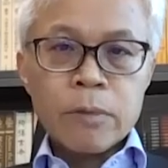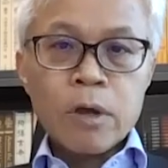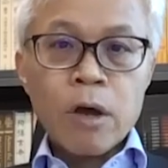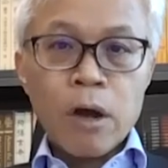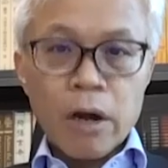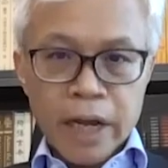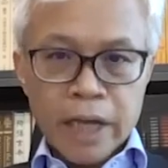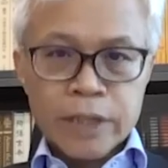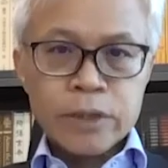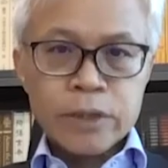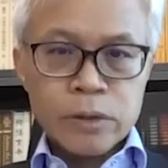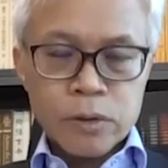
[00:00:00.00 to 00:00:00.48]

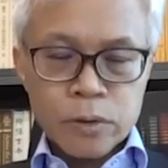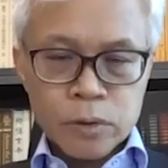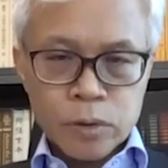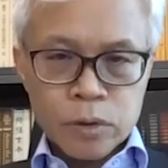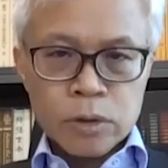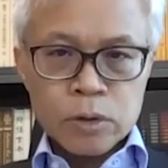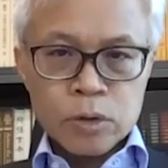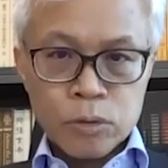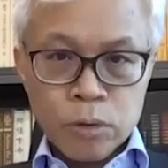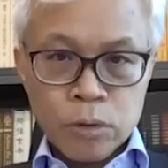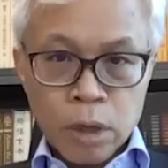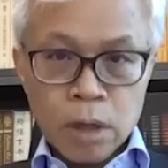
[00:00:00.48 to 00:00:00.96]

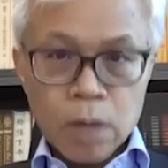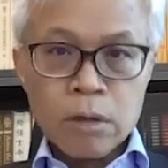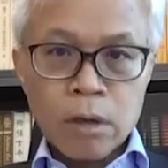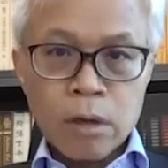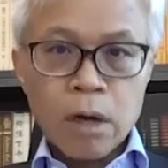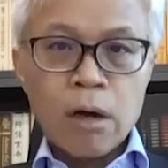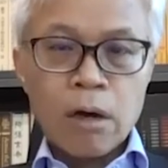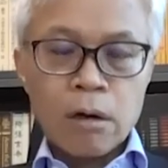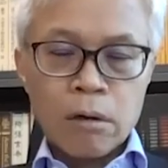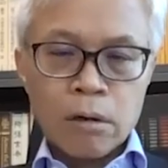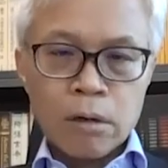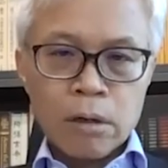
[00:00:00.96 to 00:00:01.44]
collections to Hong
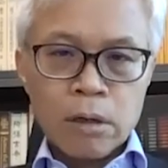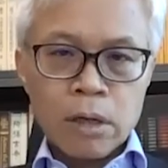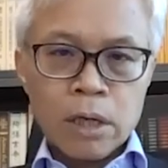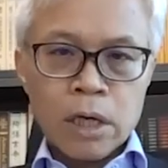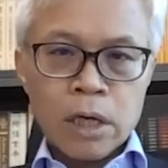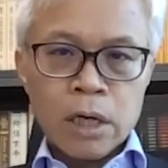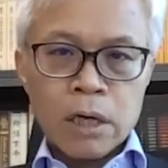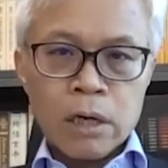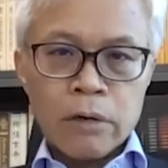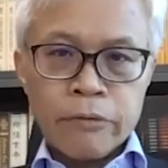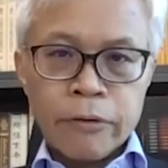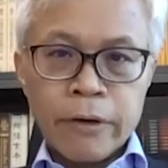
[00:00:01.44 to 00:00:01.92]
Kong
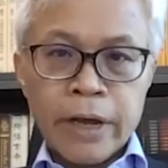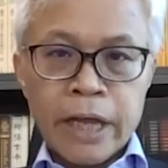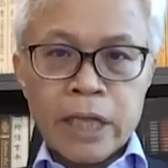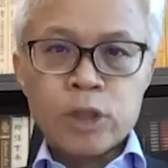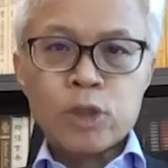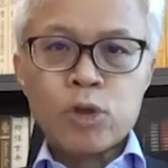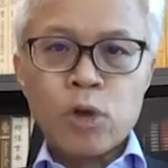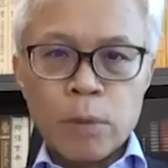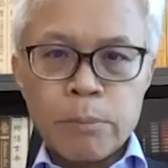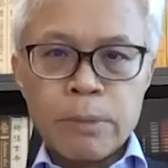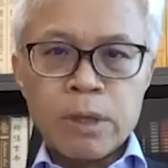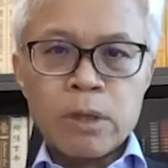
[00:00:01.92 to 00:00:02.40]
for
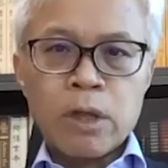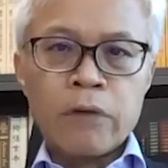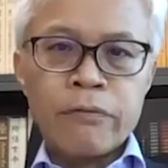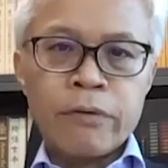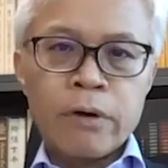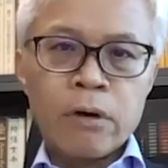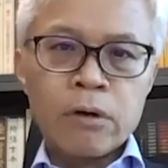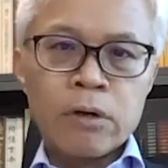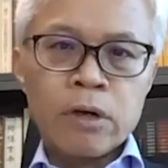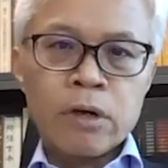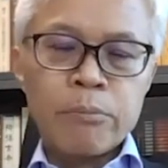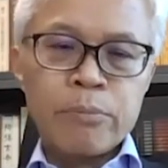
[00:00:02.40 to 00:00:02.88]
enjoyment of
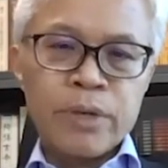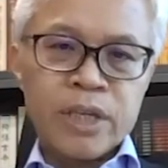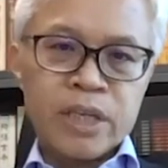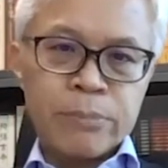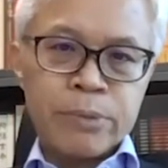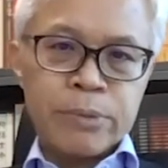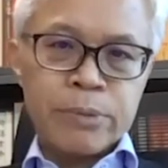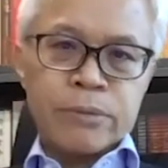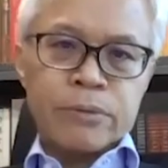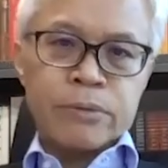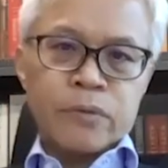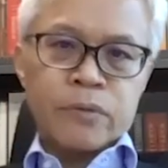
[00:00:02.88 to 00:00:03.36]
Hong Kong
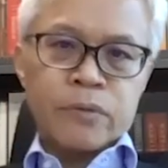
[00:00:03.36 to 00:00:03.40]
people.